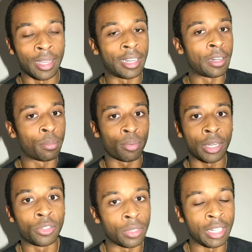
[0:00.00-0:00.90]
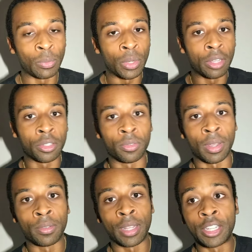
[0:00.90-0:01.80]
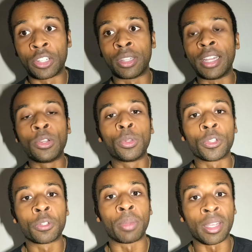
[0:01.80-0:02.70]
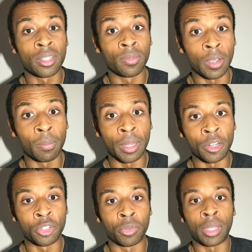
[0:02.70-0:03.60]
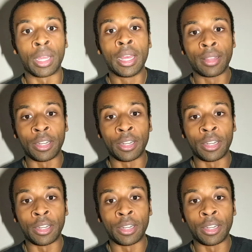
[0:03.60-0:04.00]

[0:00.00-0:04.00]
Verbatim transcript: They didn't preach on anyone else's foundation. They knew the space of their ministry.